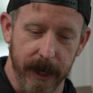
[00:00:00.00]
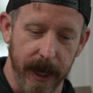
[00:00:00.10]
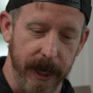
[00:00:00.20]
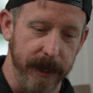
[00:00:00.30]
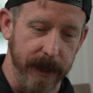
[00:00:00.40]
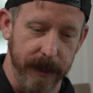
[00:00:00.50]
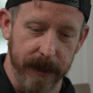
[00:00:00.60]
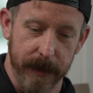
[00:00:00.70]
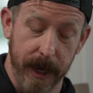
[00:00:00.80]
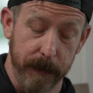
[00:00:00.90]
And
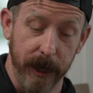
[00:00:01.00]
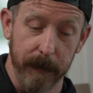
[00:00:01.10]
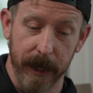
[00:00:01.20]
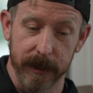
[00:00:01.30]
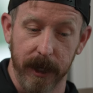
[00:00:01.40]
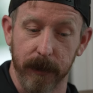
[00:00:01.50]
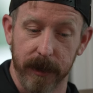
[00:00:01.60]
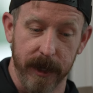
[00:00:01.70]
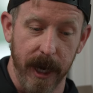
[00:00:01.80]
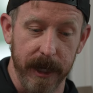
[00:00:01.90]
I played men's league
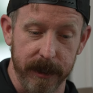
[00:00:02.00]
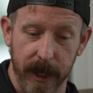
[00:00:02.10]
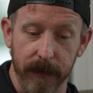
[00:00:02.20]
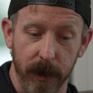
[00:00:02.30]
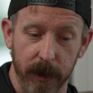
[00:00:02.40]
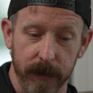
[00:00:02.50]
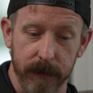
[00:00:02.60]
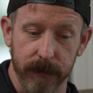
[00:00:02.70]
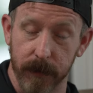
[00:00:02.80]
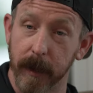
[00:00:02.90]
with guys that I've known
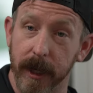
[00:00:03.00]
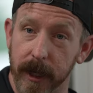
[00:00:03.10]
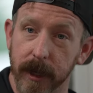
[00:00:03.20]
for many